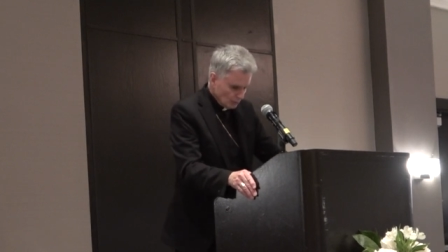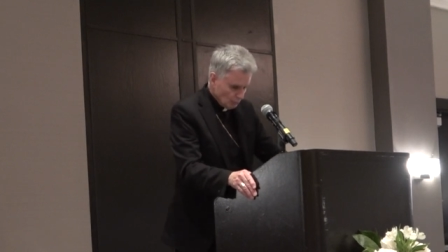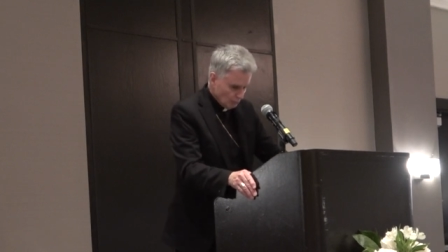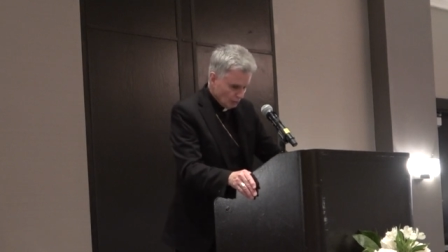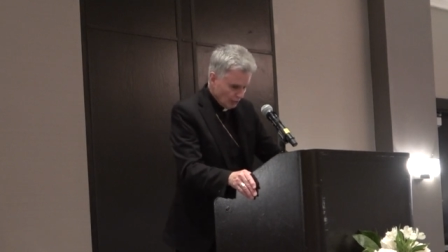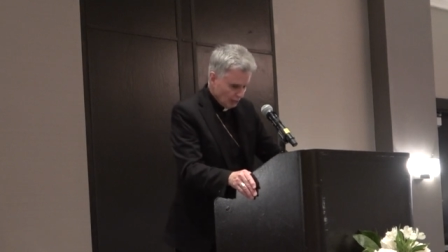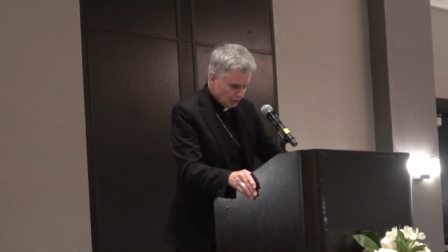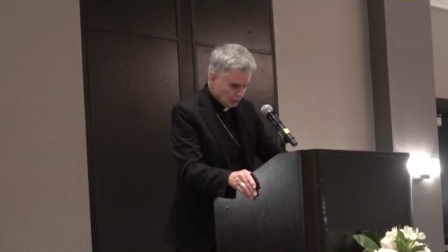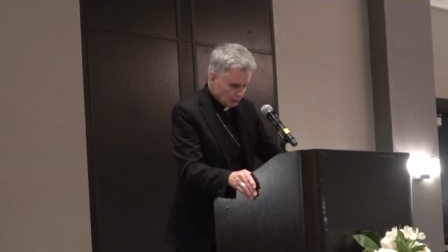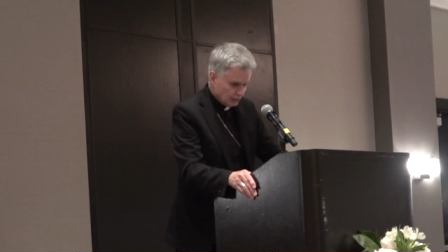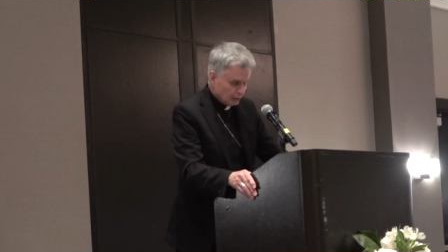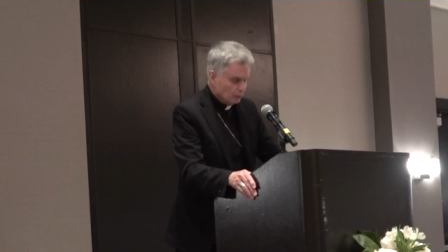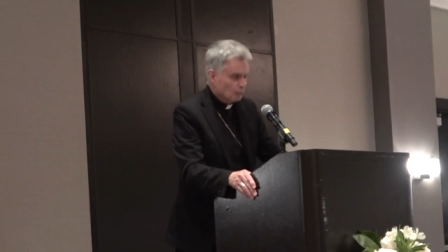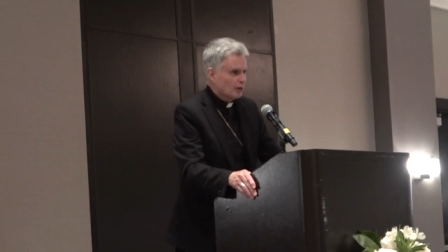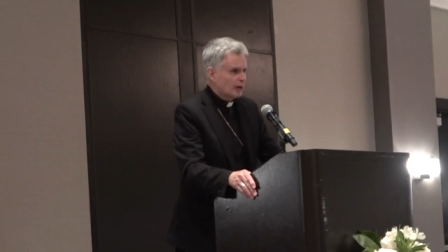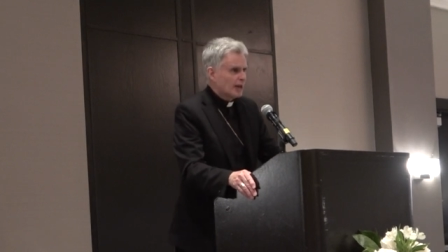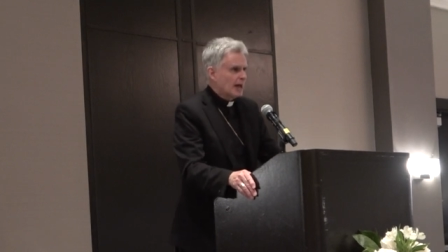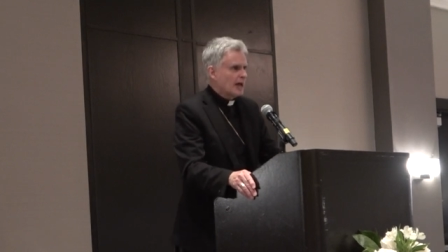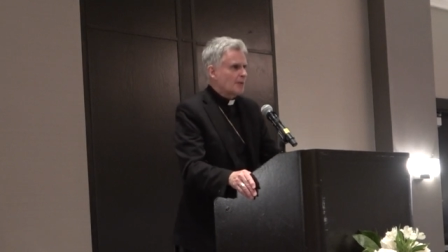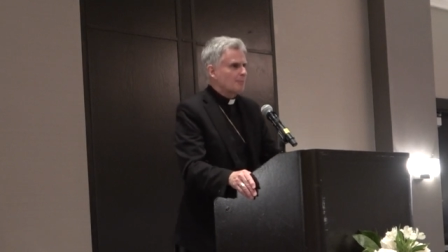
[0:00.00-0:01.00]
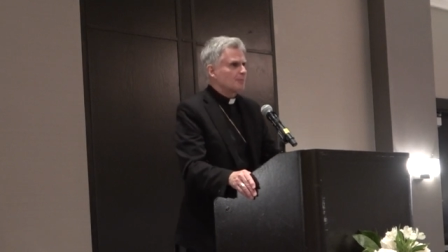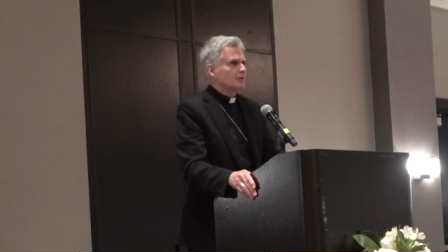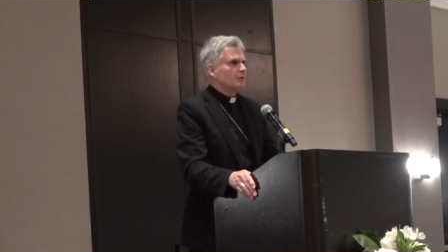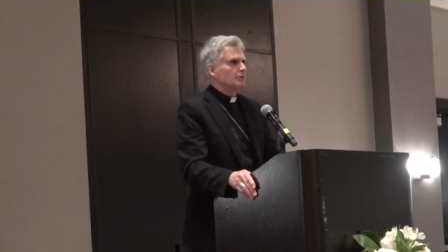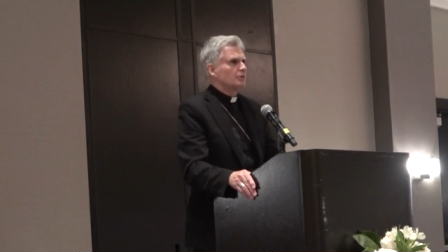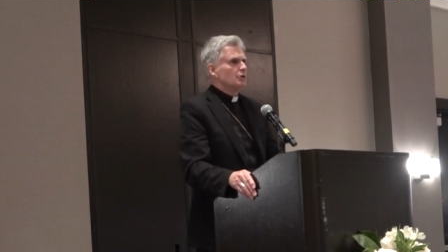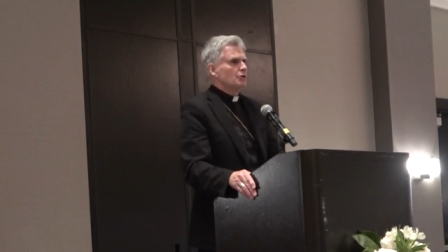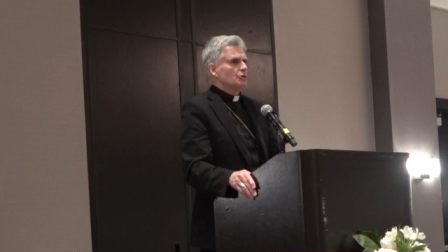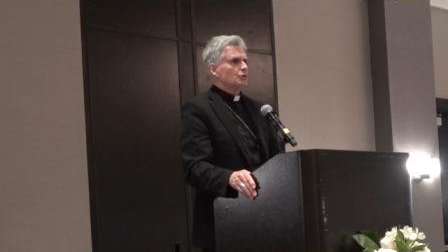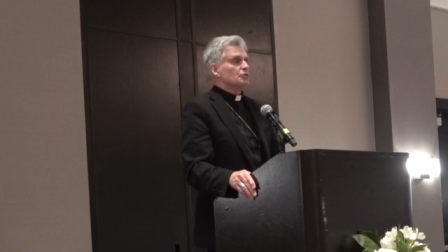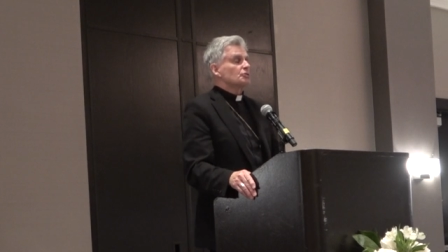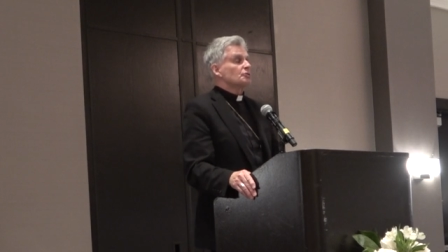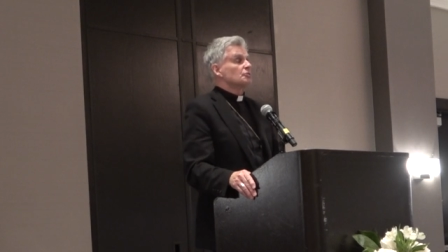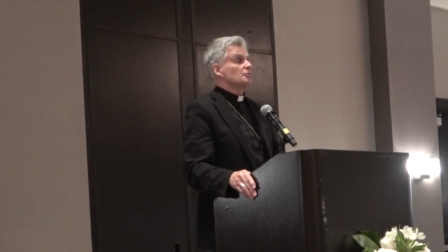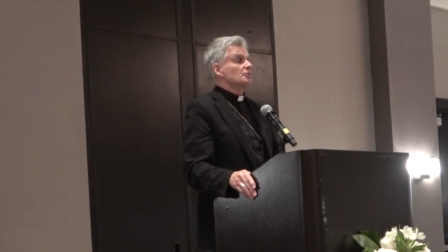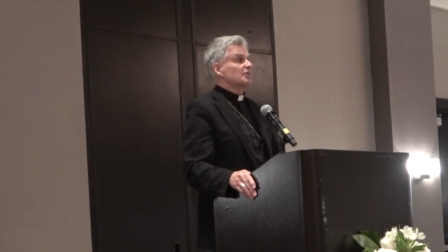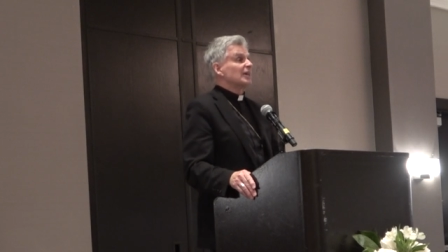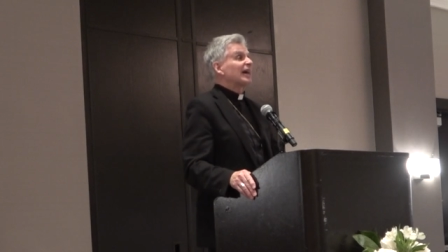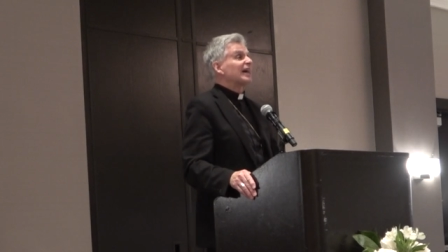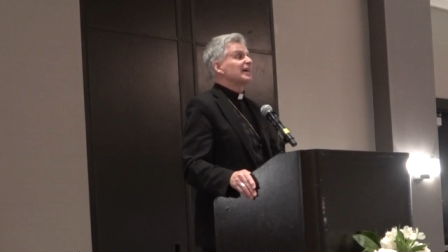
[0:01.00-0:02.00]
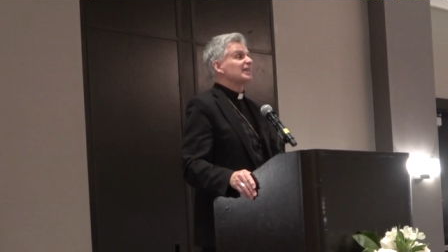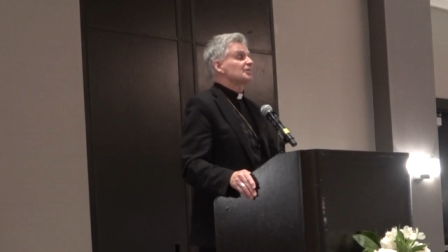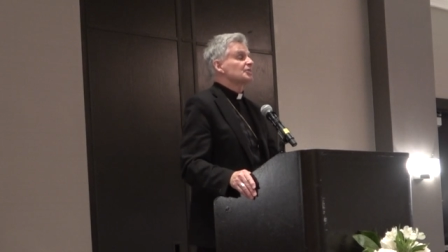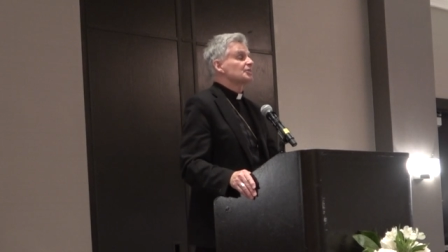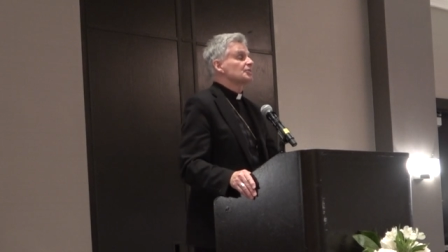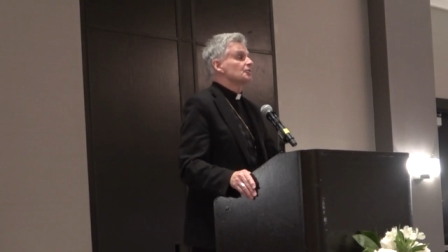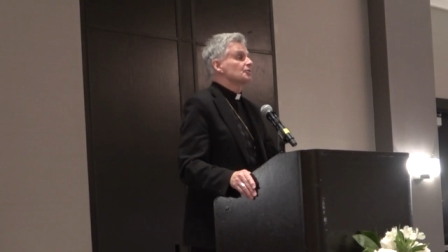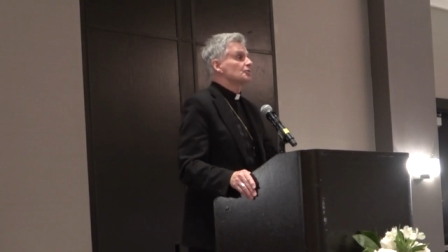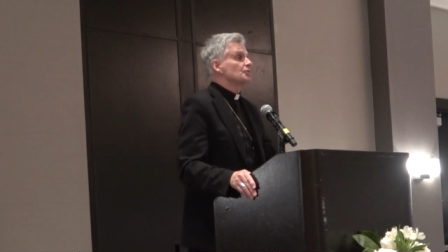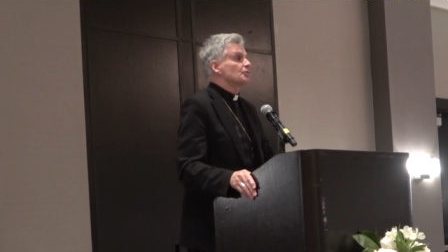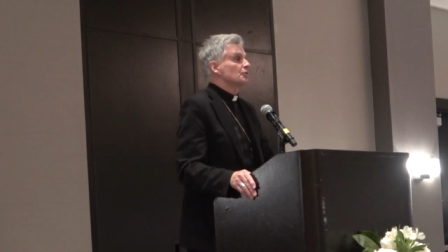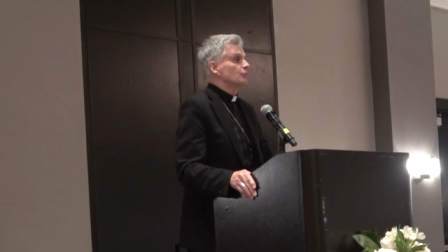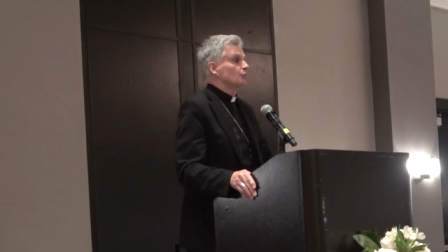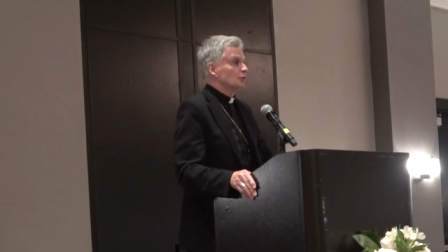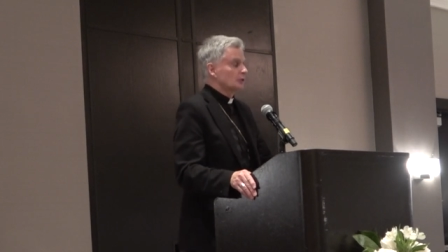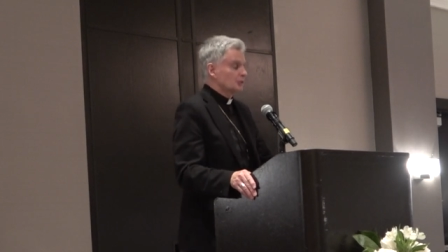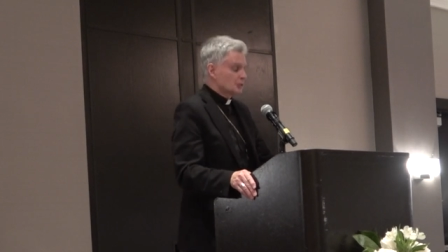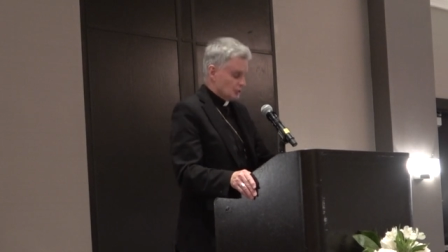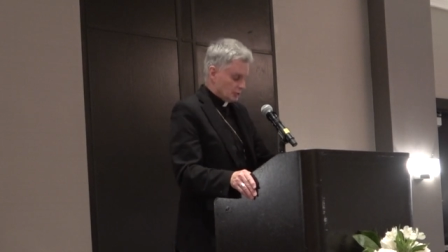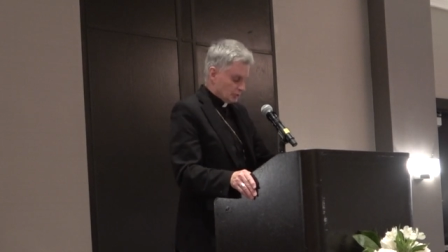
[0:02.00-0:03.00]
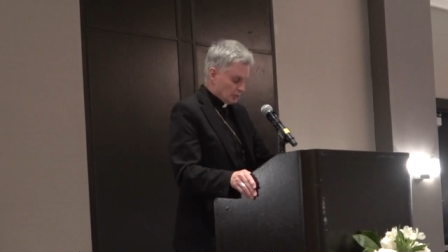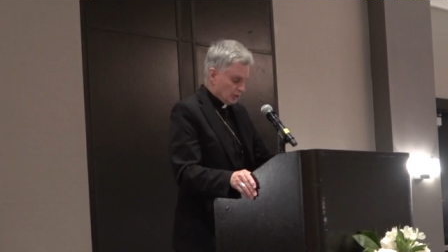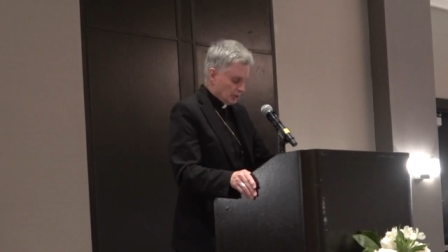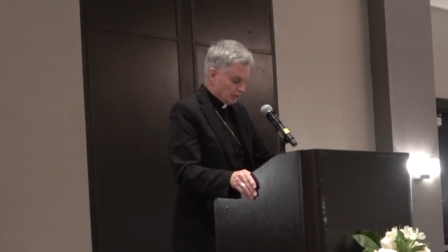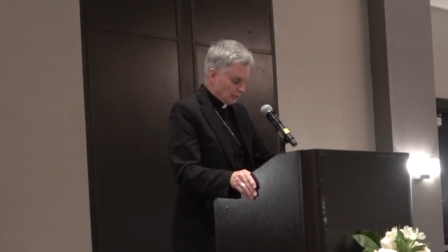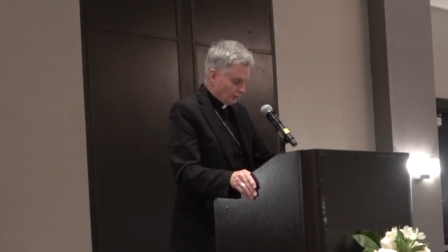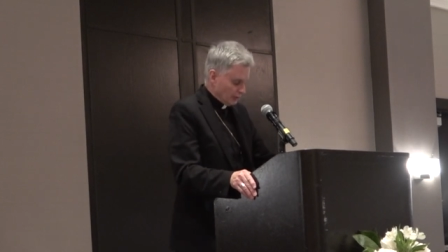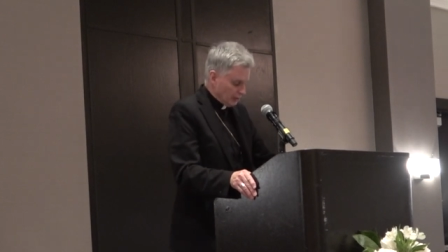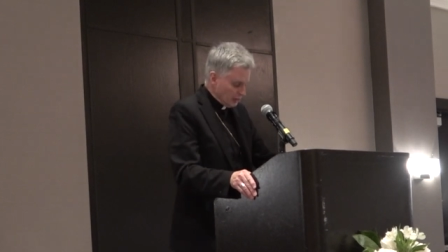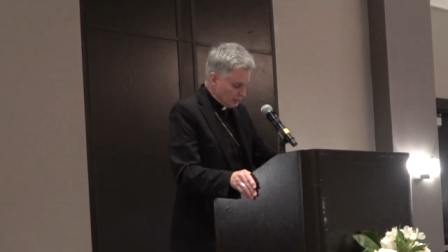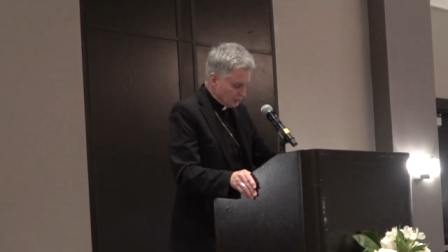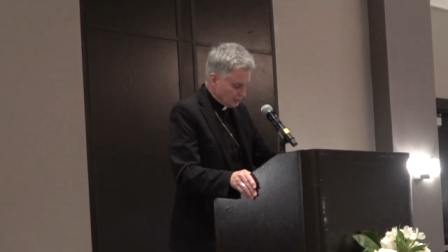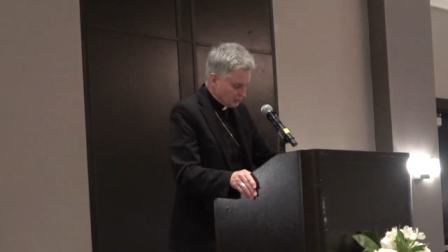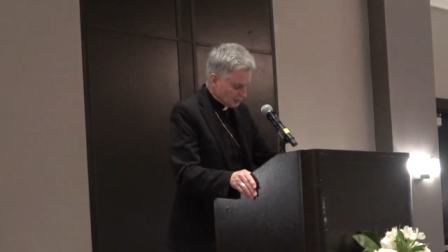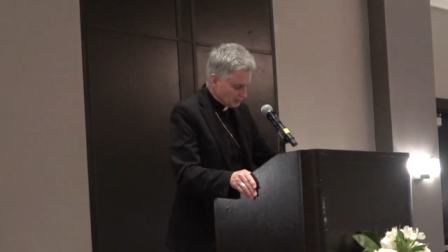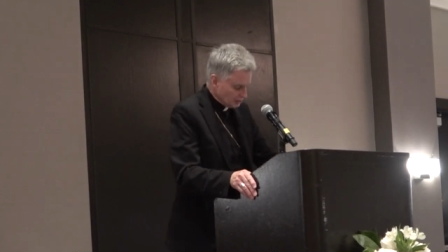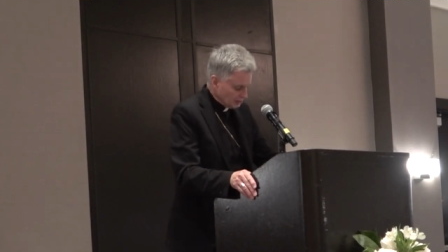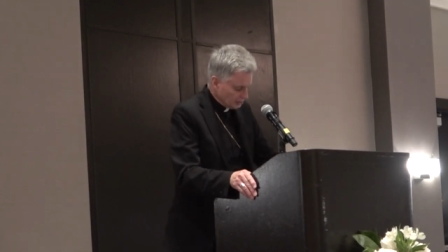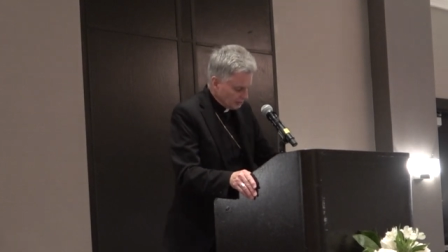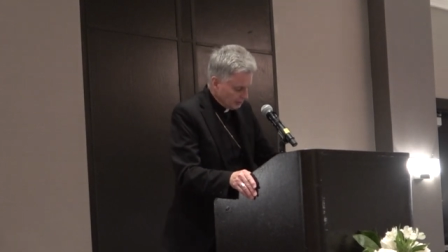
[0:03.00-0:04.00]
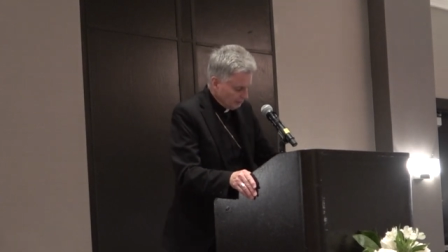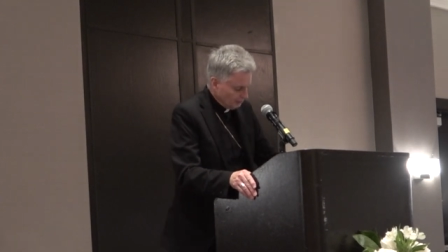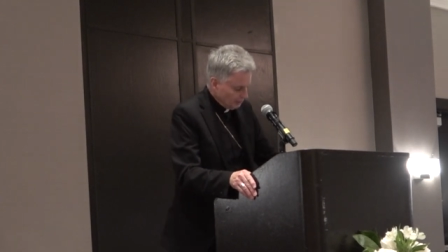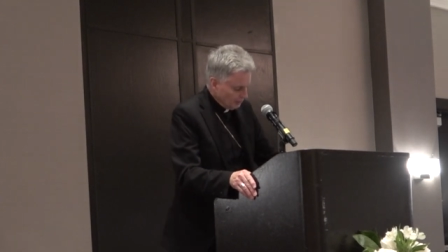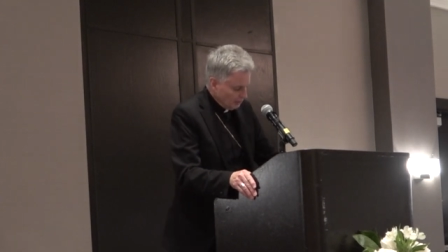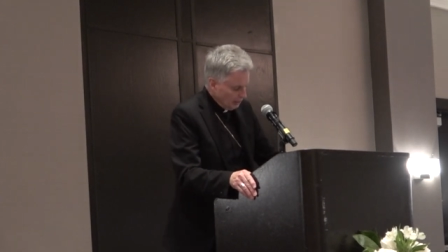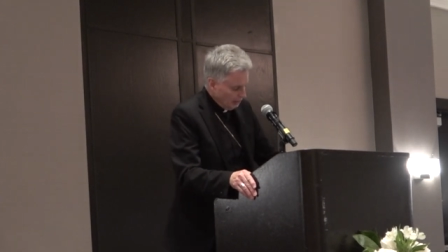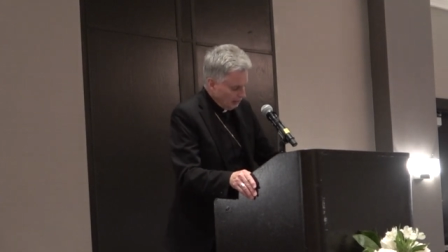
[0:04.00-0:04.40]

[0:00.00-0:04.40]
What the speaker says: when I look at what happened to certain dioceses and religious congregations,